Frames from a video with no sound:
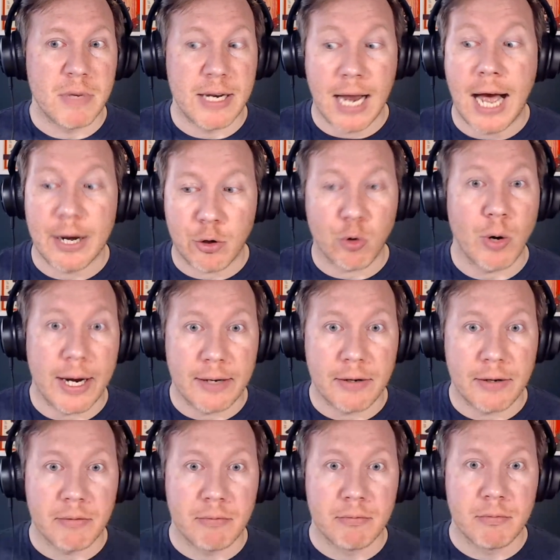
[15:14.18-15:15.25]
not
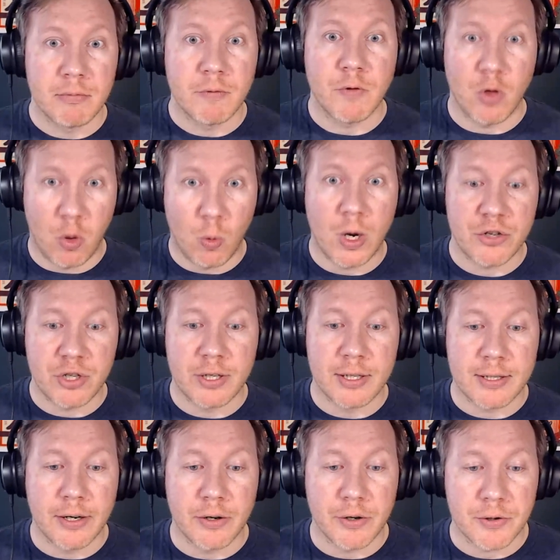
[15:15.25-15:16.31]
great for the Washington
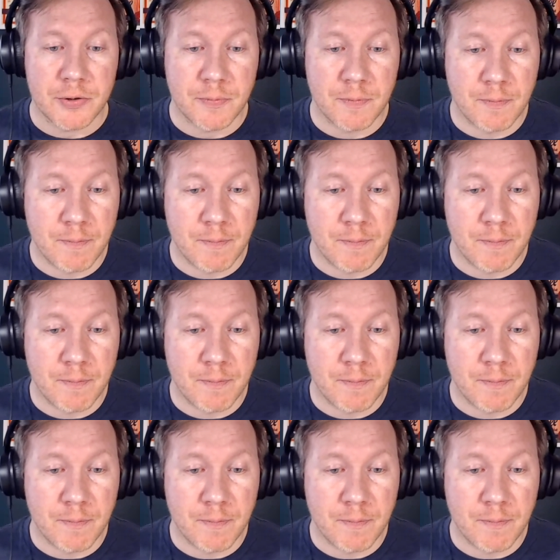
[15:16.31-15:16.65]
Senators.